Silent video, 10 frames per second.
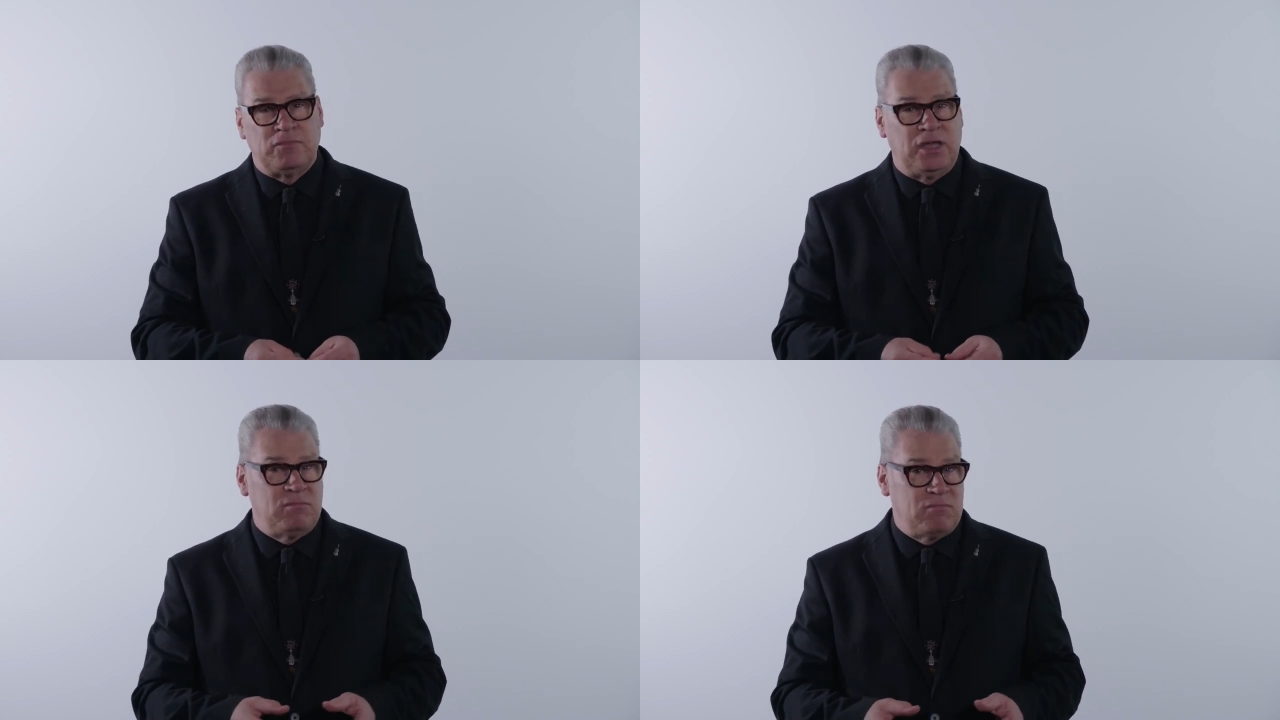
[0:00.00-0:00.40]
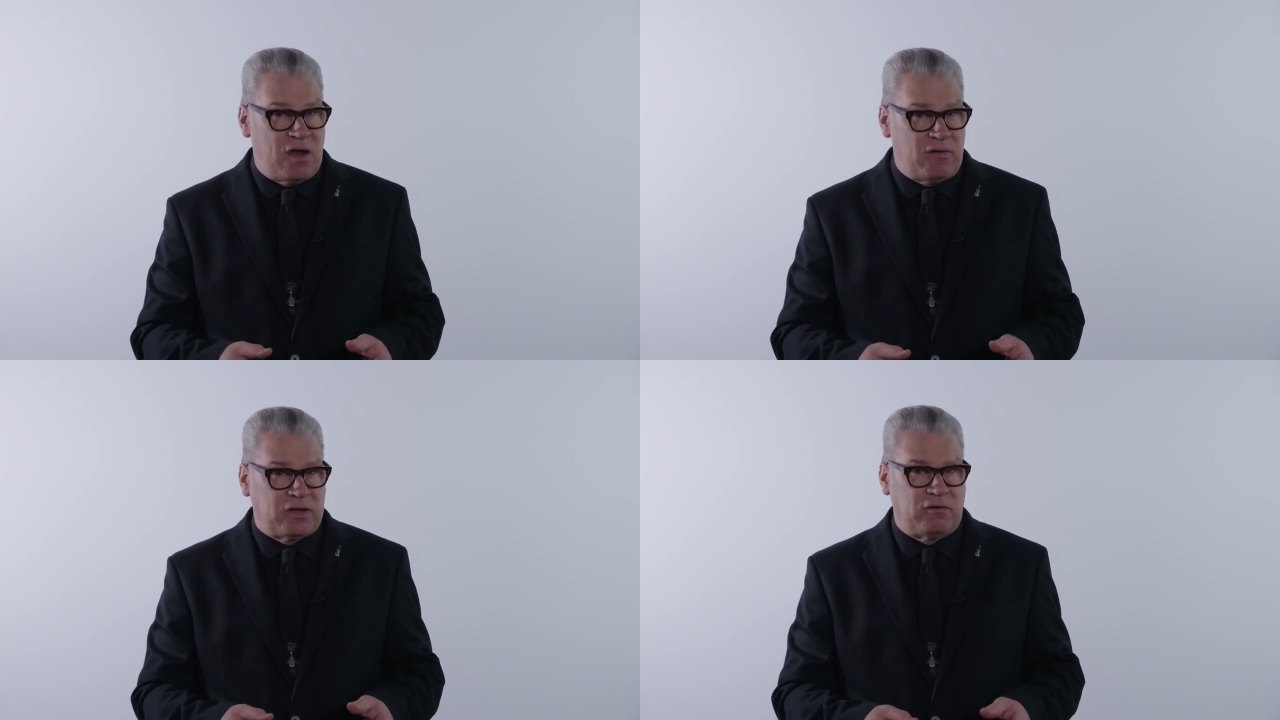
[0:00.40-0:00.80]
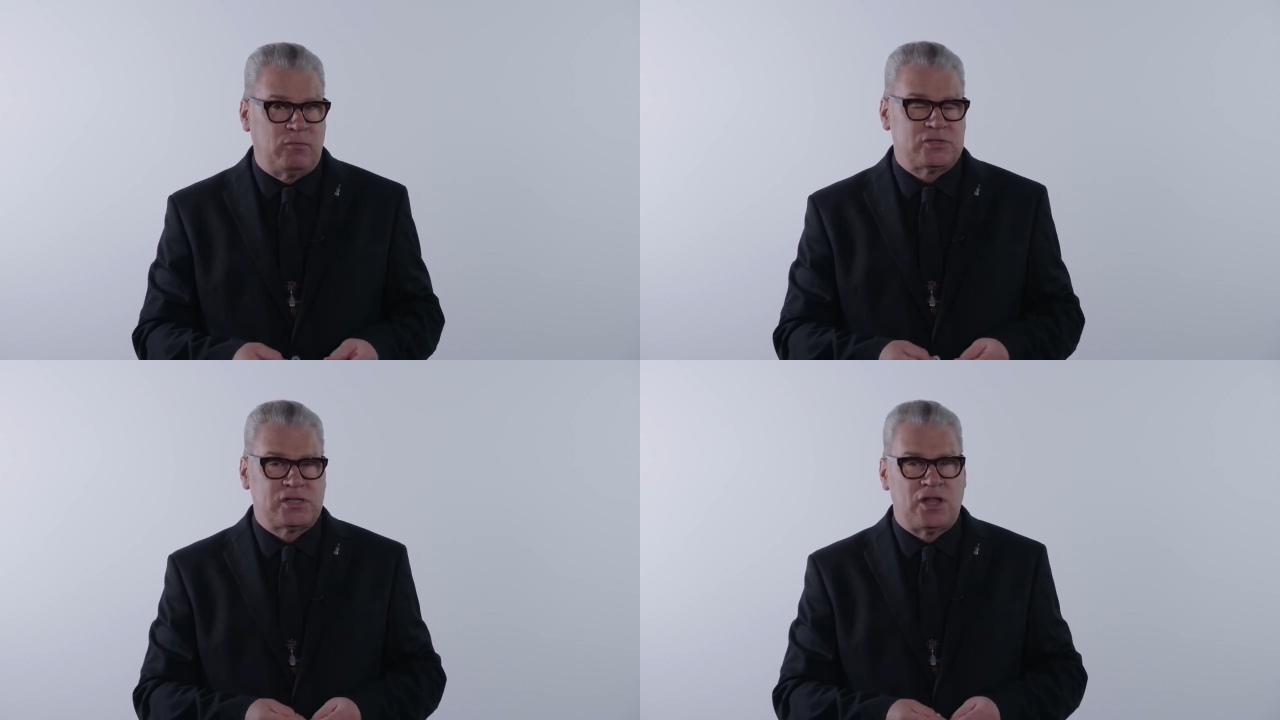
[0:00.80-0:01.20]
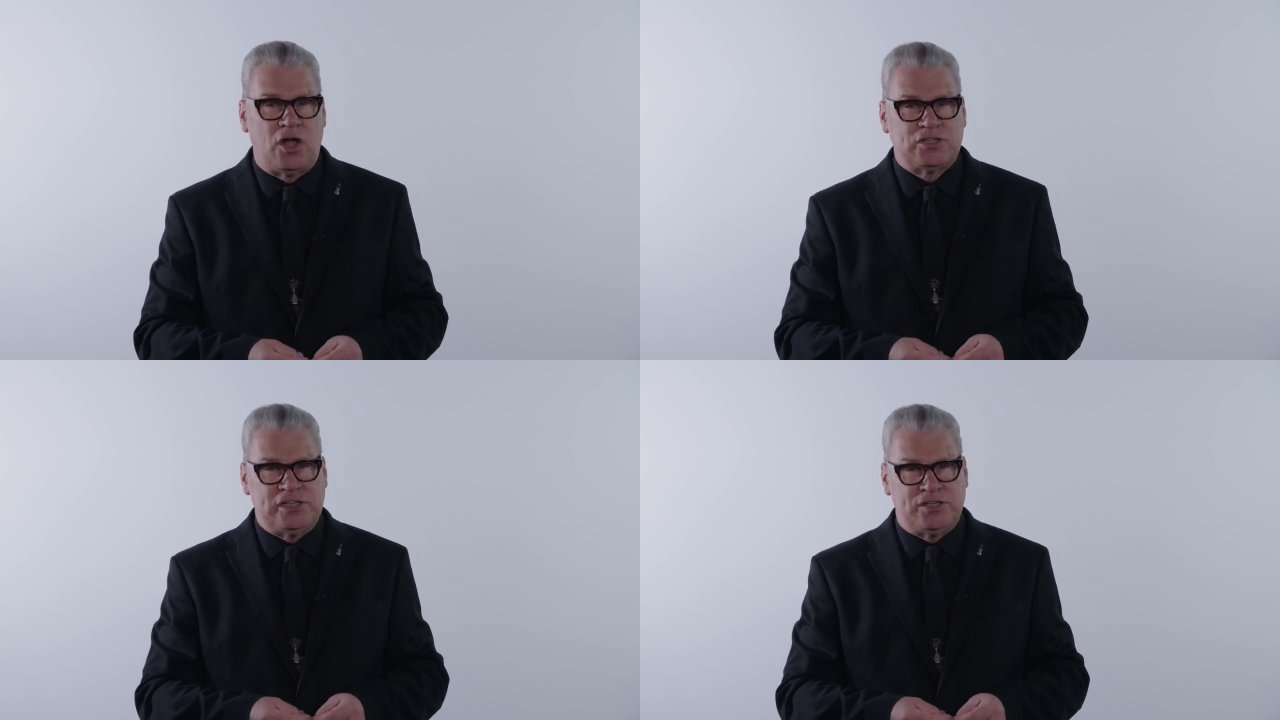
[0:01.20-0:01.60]
in America it was
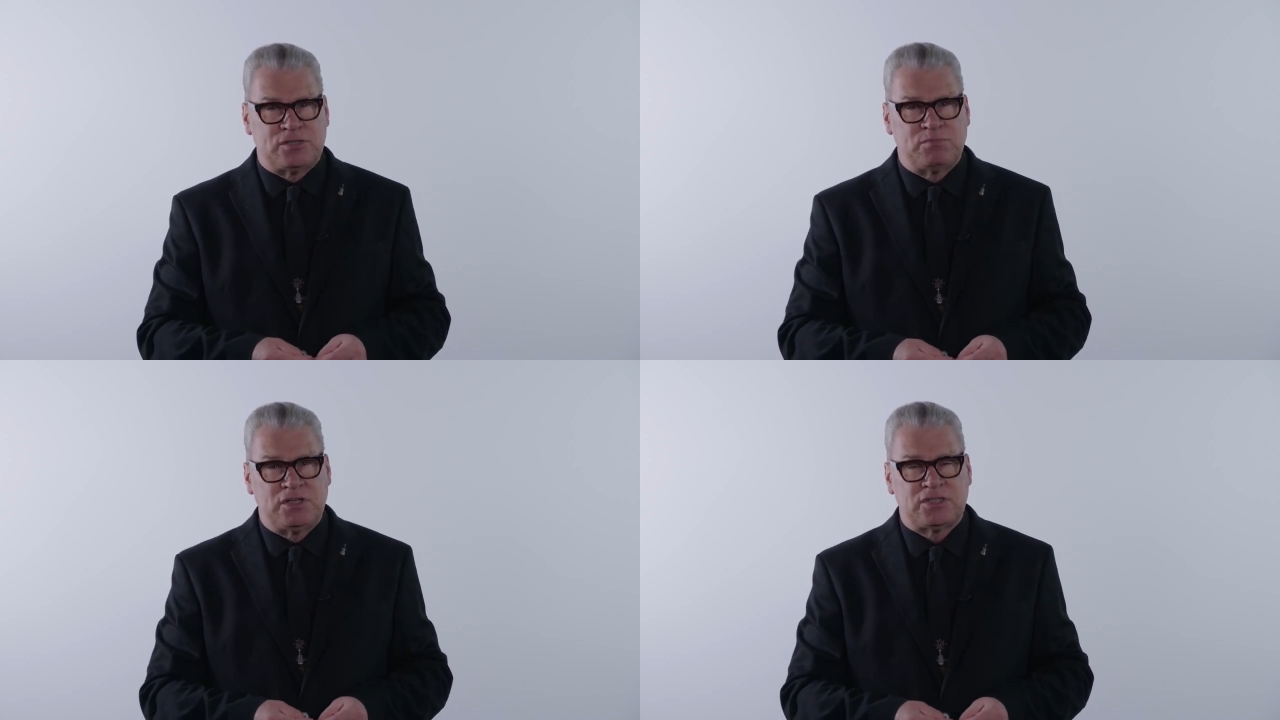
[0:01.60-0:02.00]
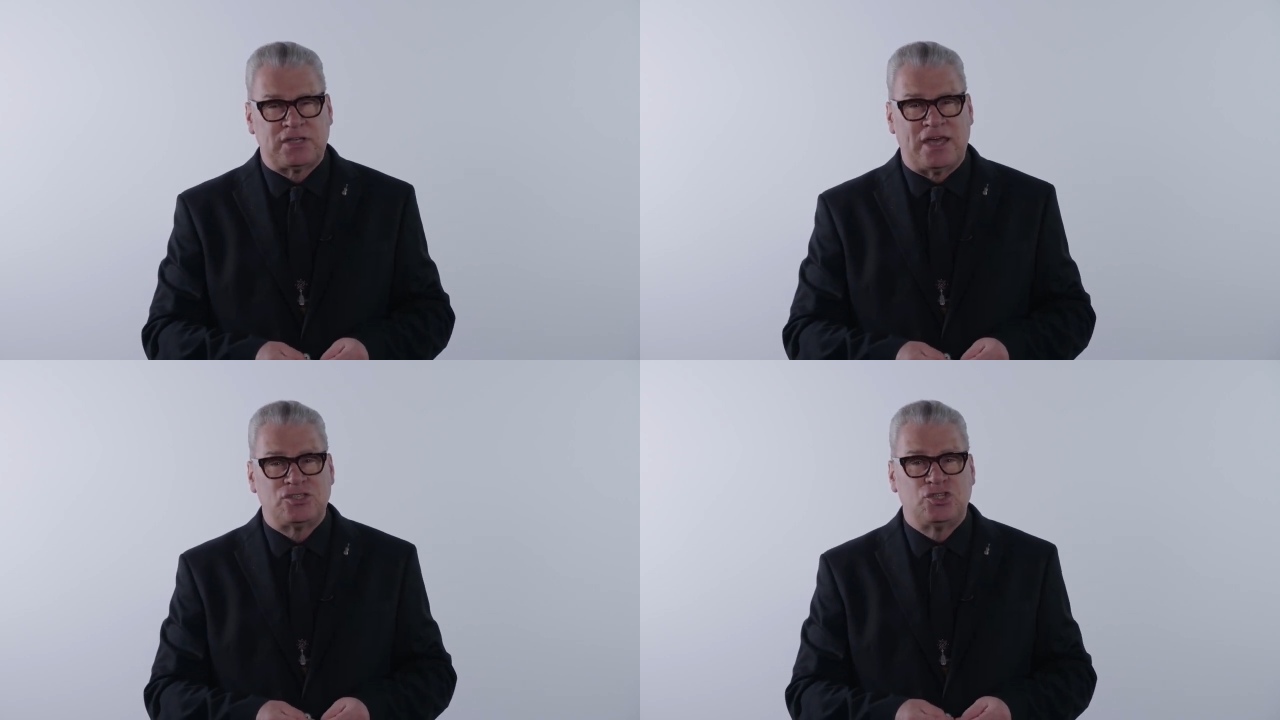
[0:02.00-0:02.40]
largely dismissed as